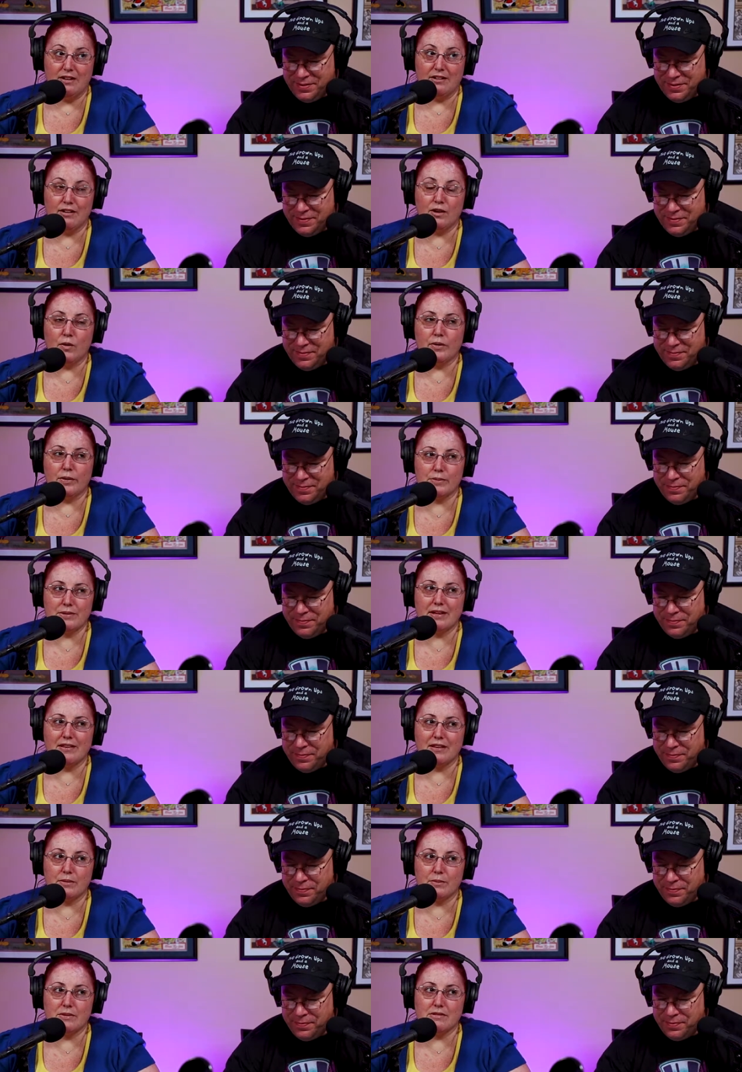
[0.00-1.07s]
Speaker 1: No, it was, I
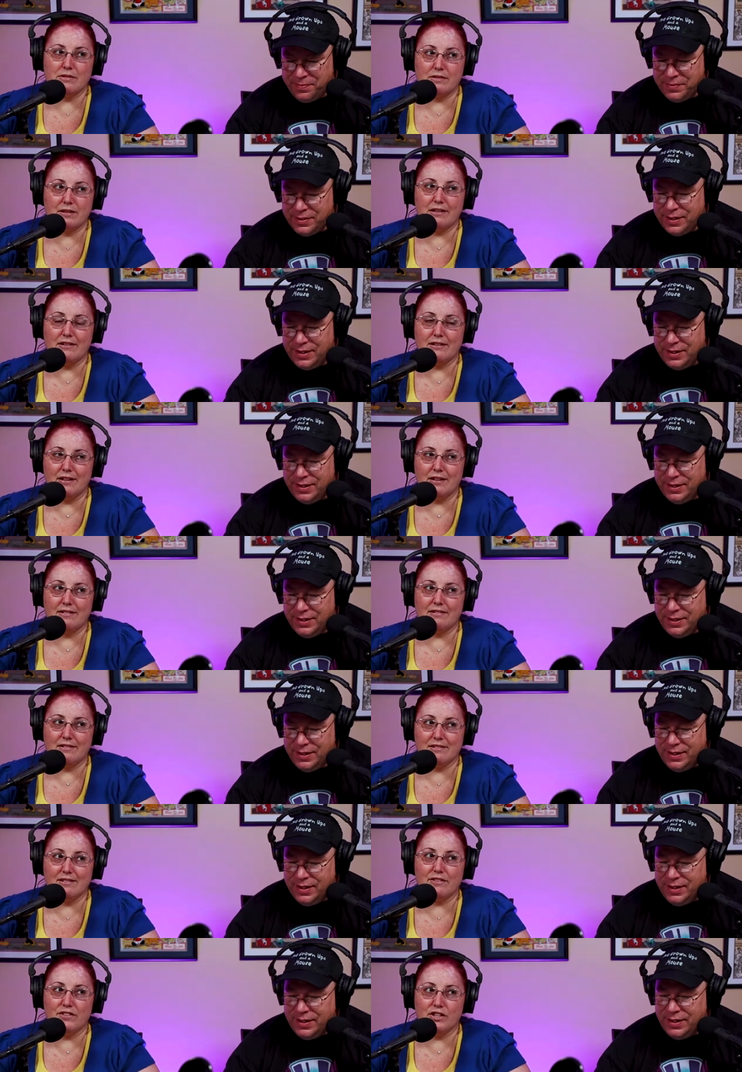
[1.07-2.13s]
think it was
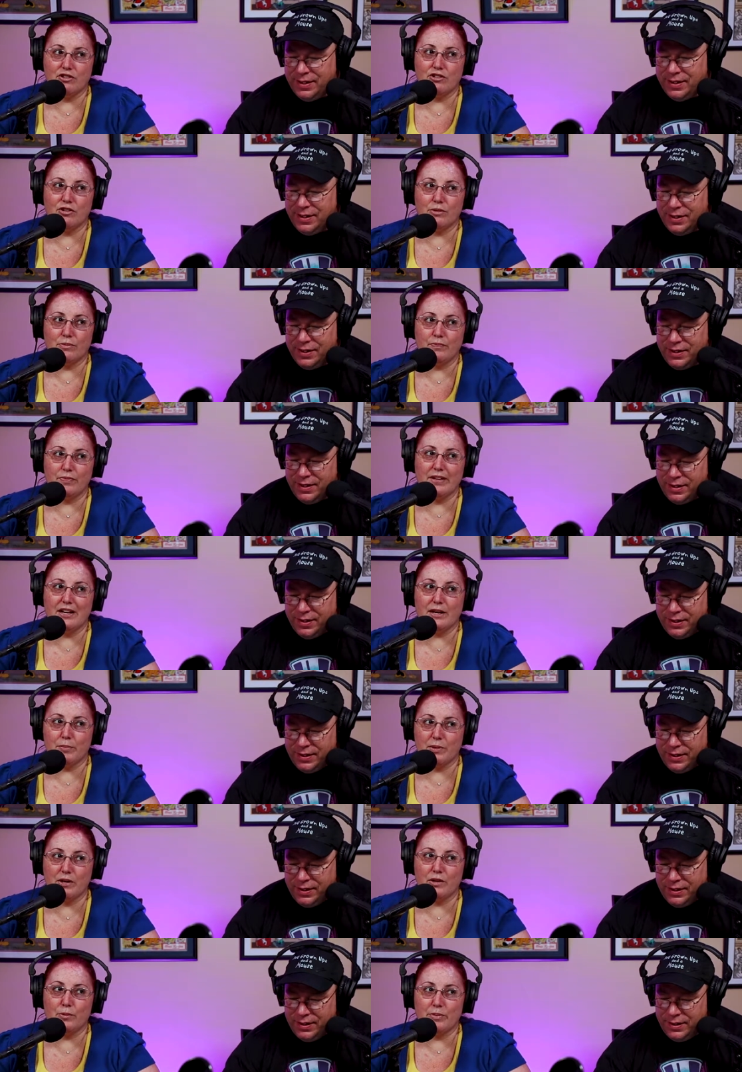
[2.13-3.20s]
1972, and
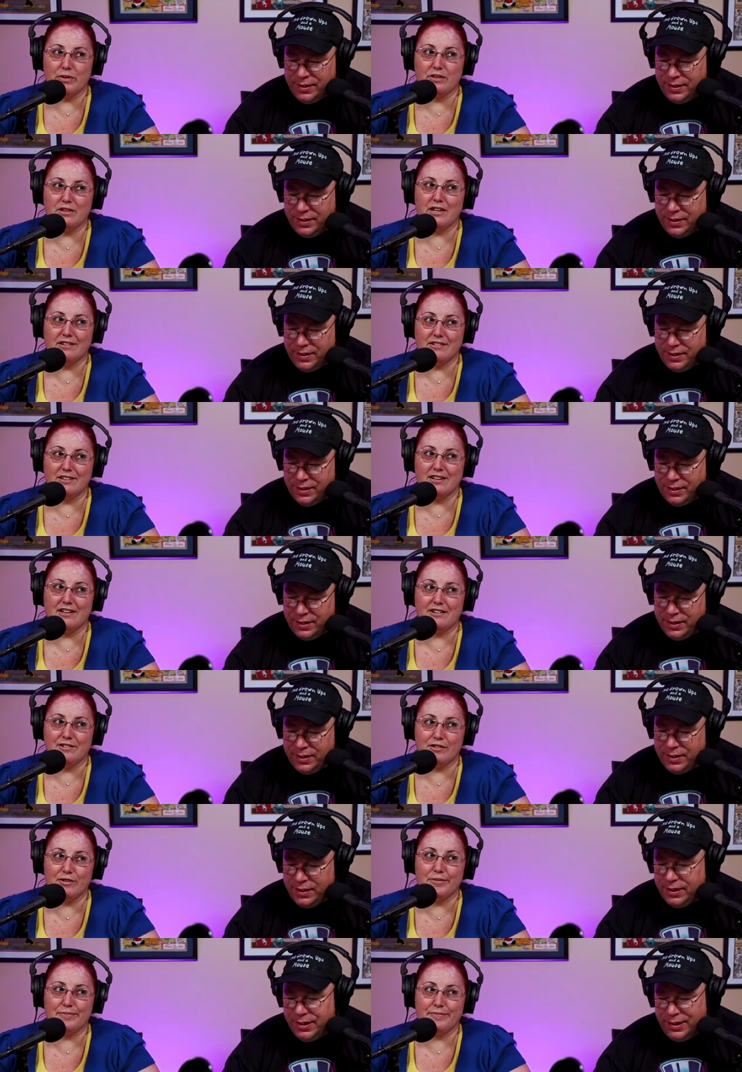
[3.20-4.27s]
Epcot opened in
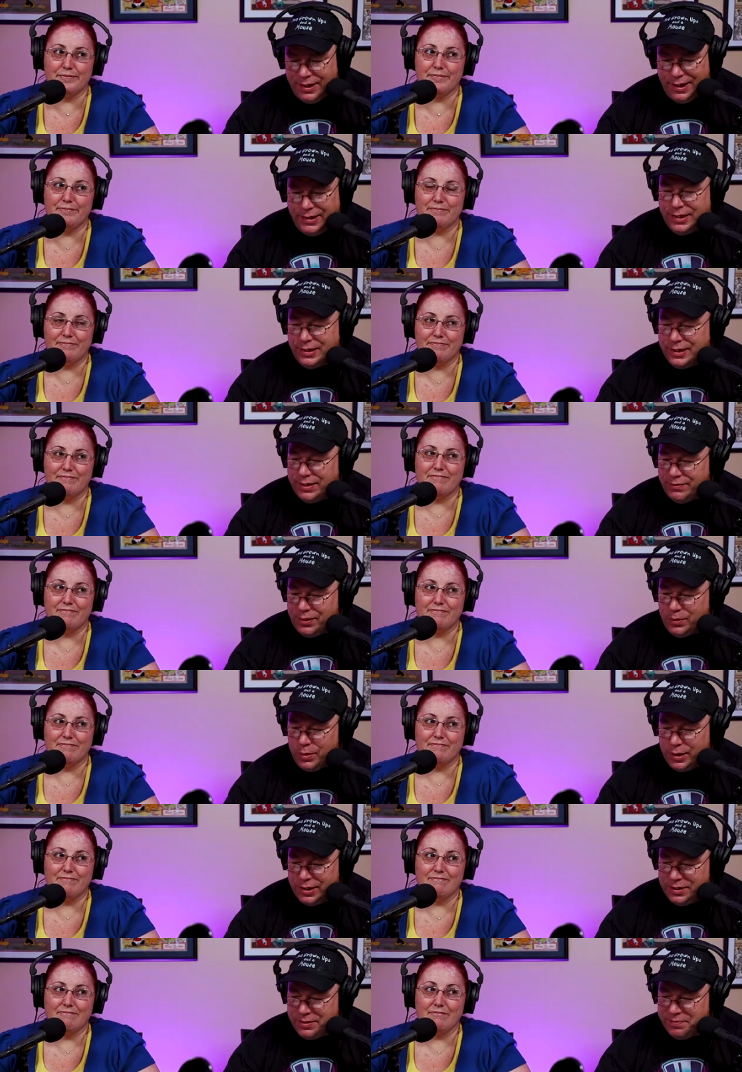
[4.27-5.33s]
1982.
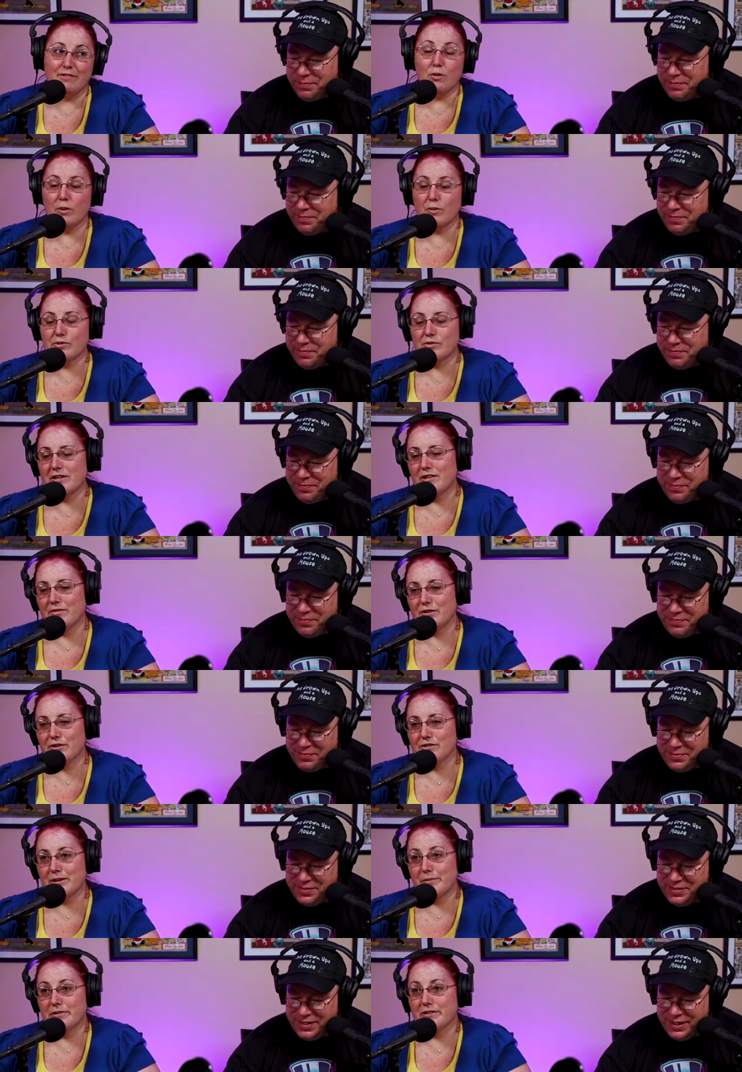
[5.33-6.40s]
Speaker 2: 1971.
Speaker 1: Oh, I was right the
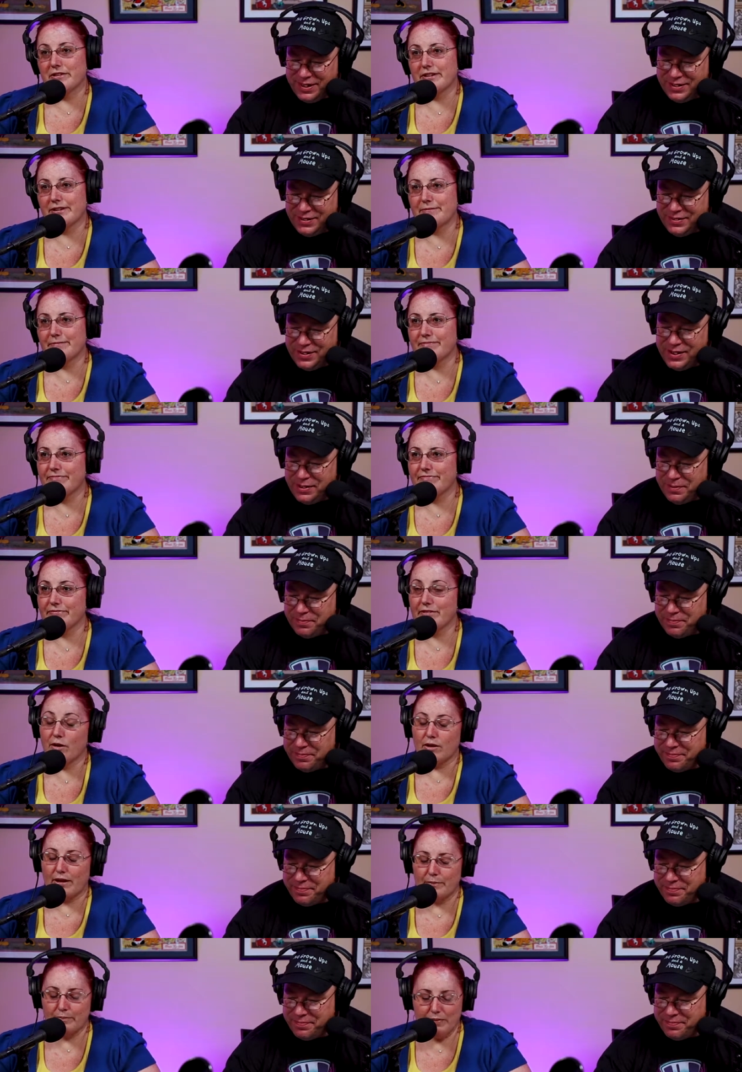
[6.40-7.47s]
first time. Sorry. That's right.
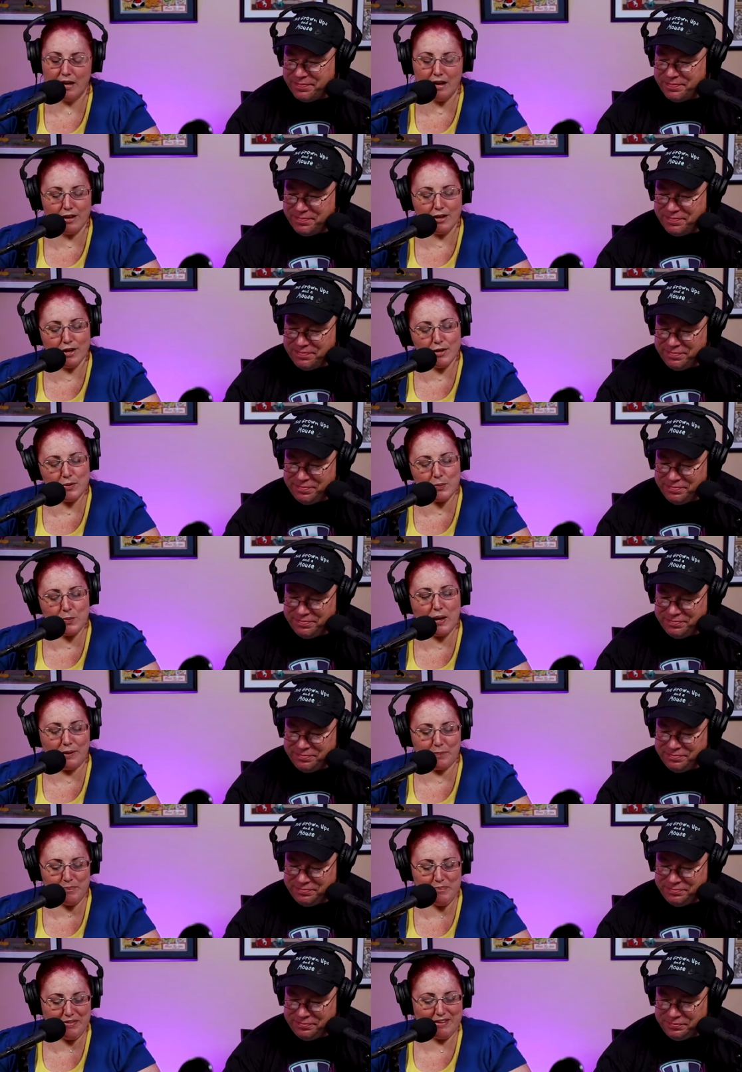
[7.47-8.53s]
Okay.
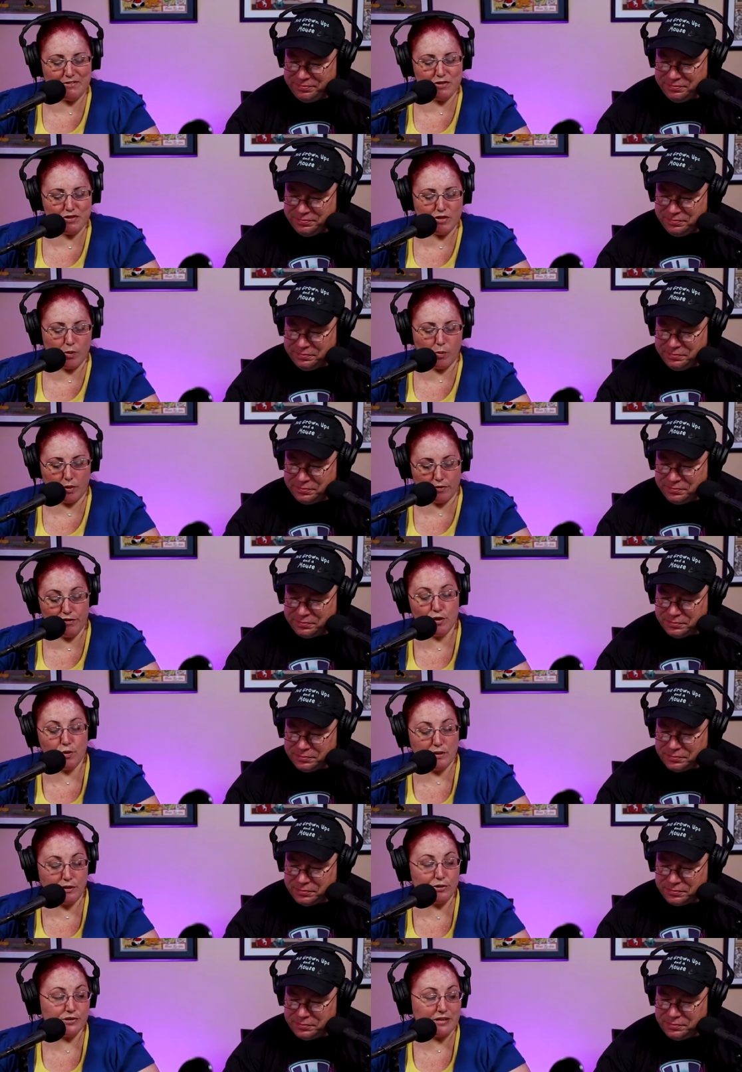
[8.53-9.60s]
Well, so a few
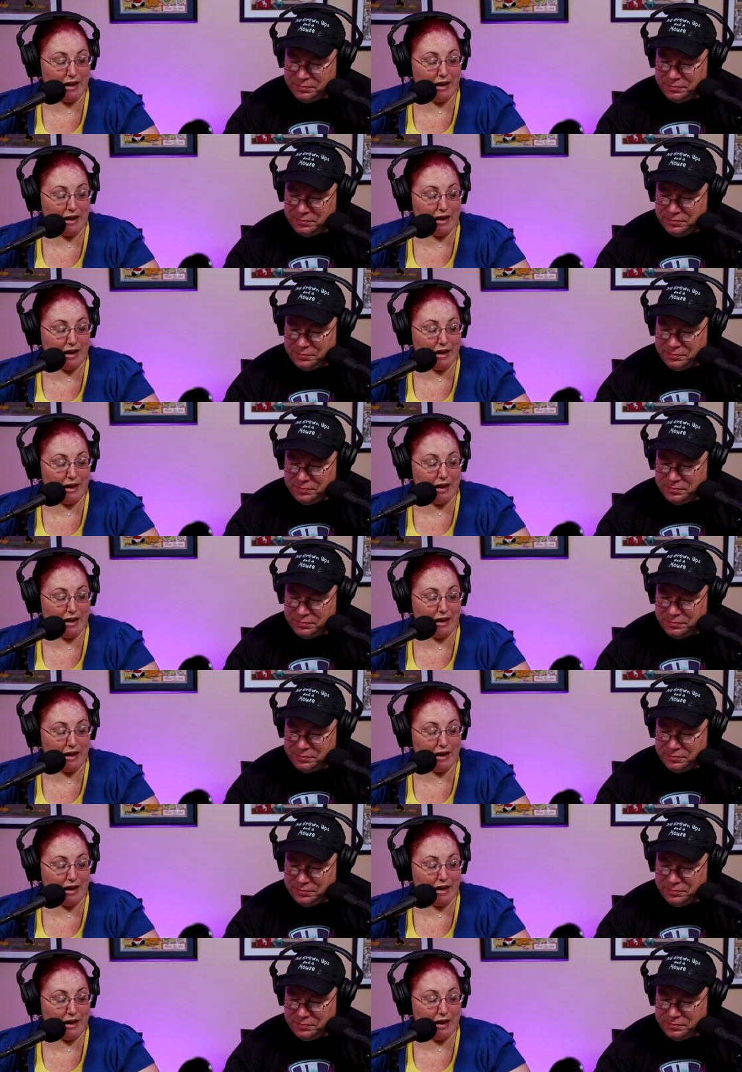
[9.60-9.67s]
years